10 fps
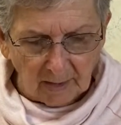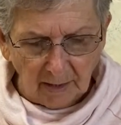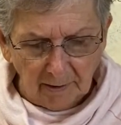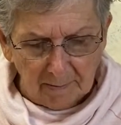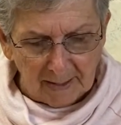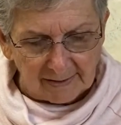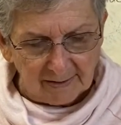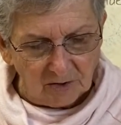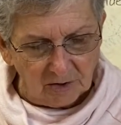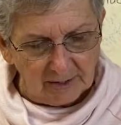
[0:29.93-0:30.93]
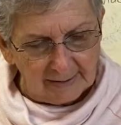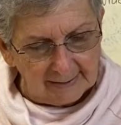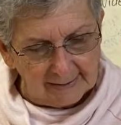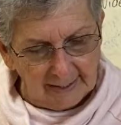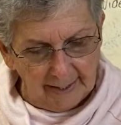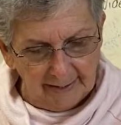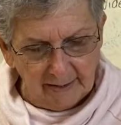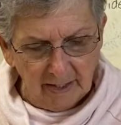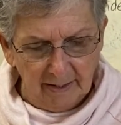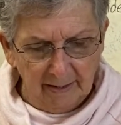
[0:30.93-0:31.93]
The message that said
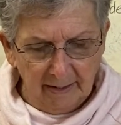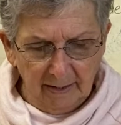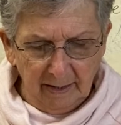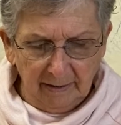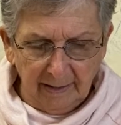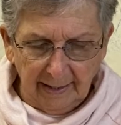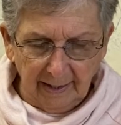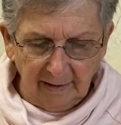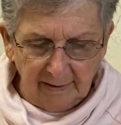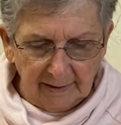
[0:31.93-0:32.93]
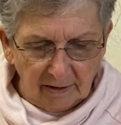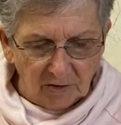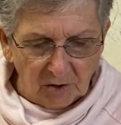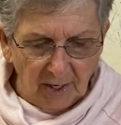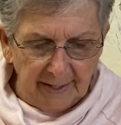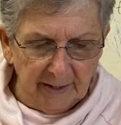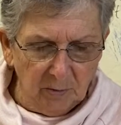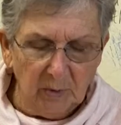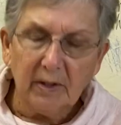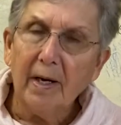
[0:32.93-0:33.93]
that a little child
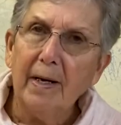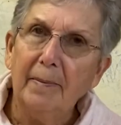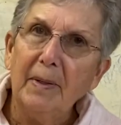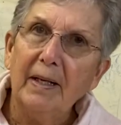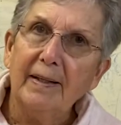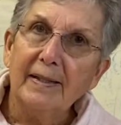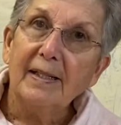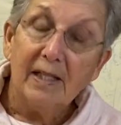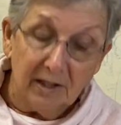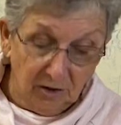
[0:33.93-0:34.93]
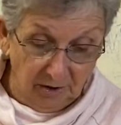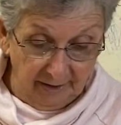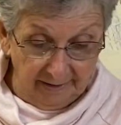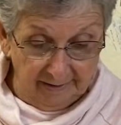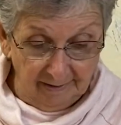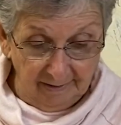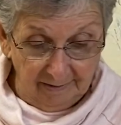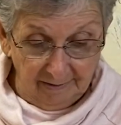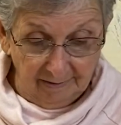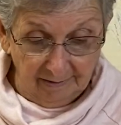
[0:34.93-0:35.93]
would come and teach us
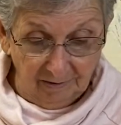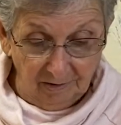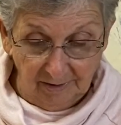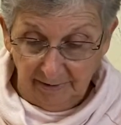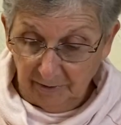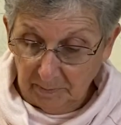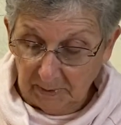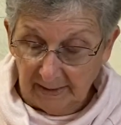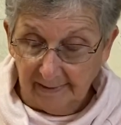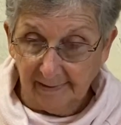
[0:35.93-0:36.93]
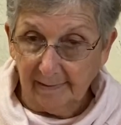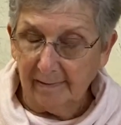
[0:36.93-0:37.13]
to live in peace.